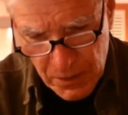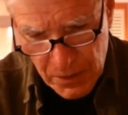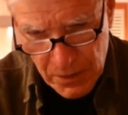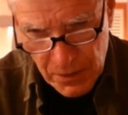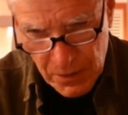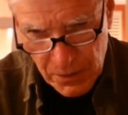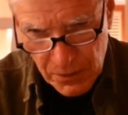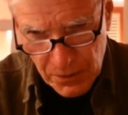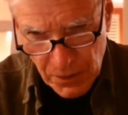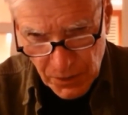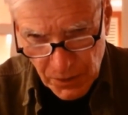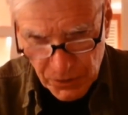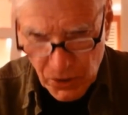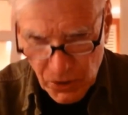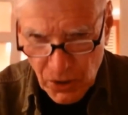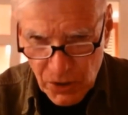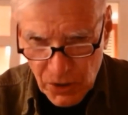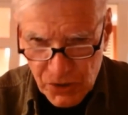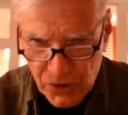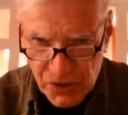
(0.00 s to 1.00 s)
The
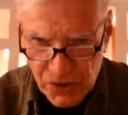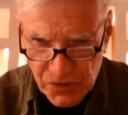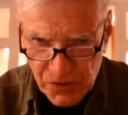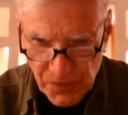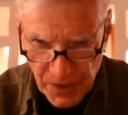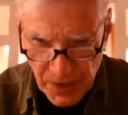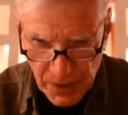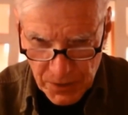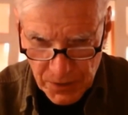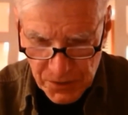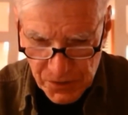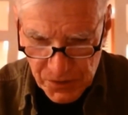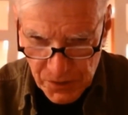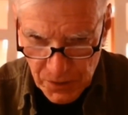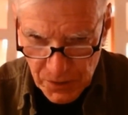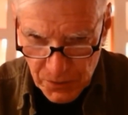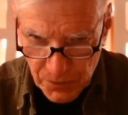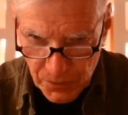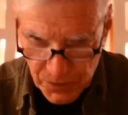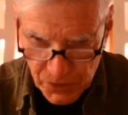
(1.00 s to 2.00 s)
unconscious fantasy,
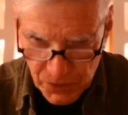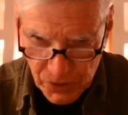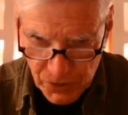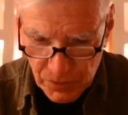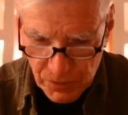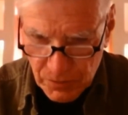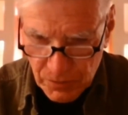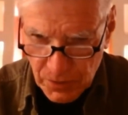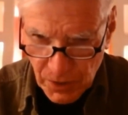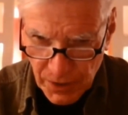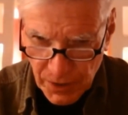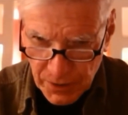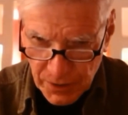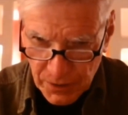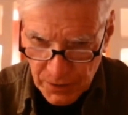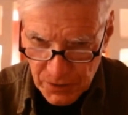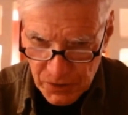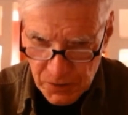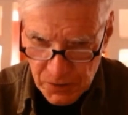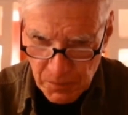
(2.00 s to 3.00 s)
which Kleinian
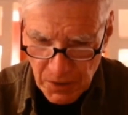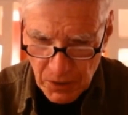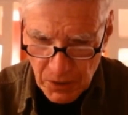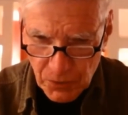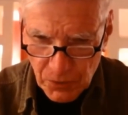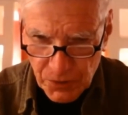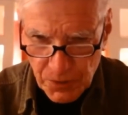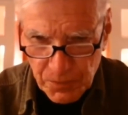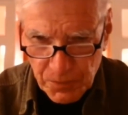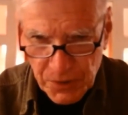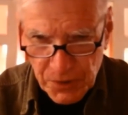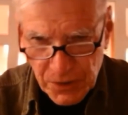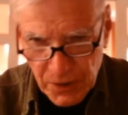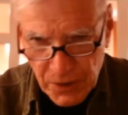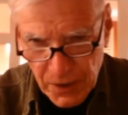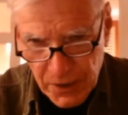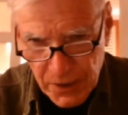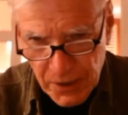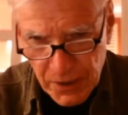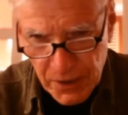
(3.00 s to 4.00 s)
spell with a
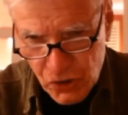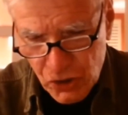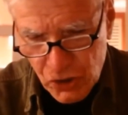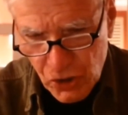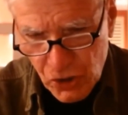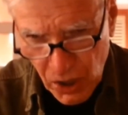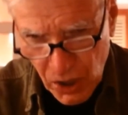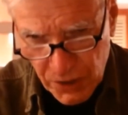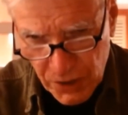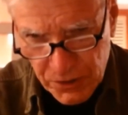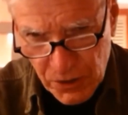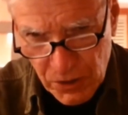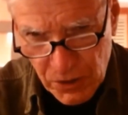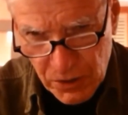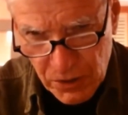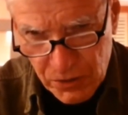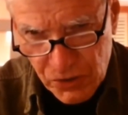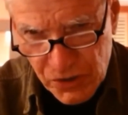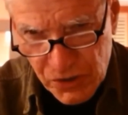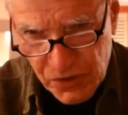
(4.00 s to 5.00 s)
pH,
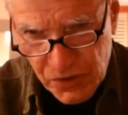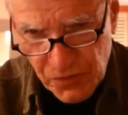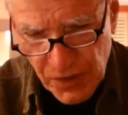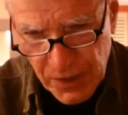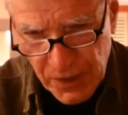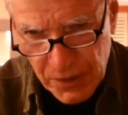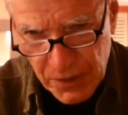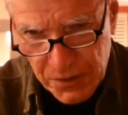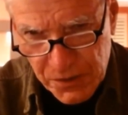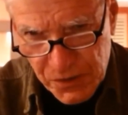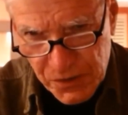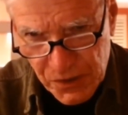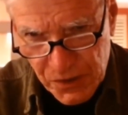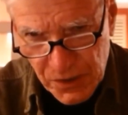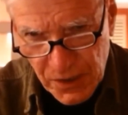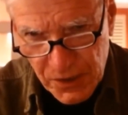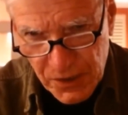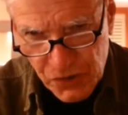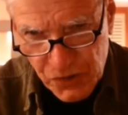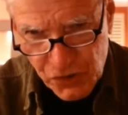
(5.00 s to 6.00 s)
unconscious fantasy
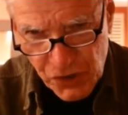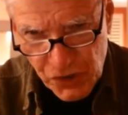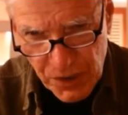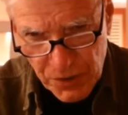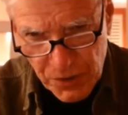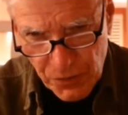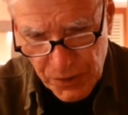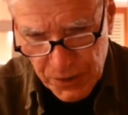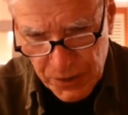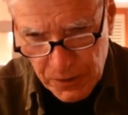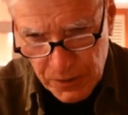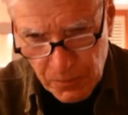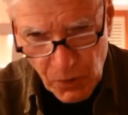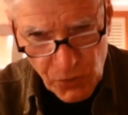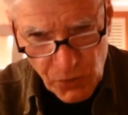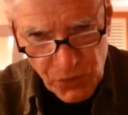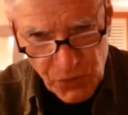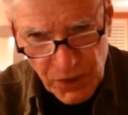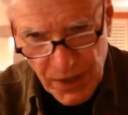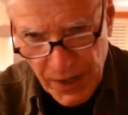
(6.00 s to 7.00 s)
has generated both
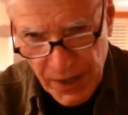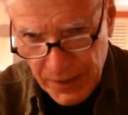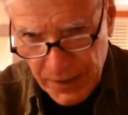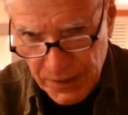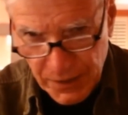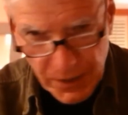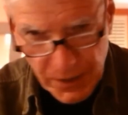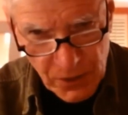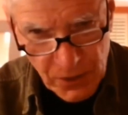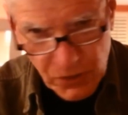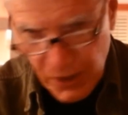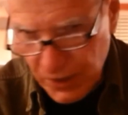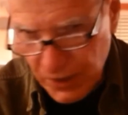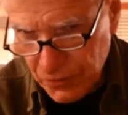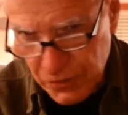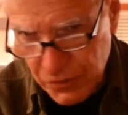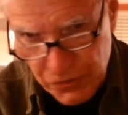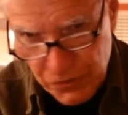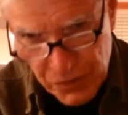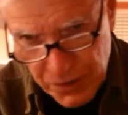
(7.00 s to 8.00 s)
the acting out and the
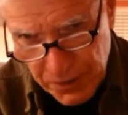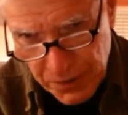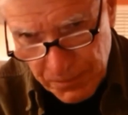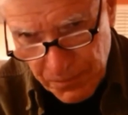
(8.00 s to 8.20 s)
dream.